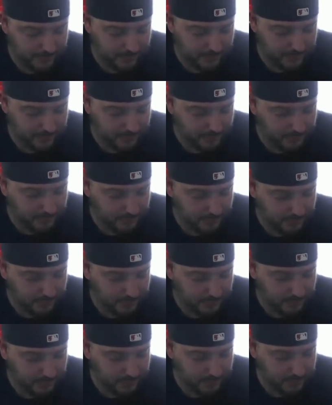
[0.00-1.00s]

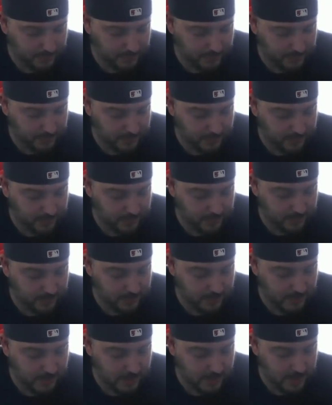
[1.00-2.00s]

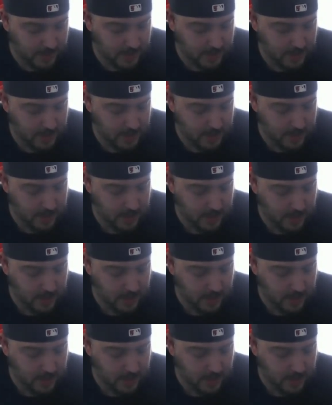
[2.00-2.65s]
Nobody speaks.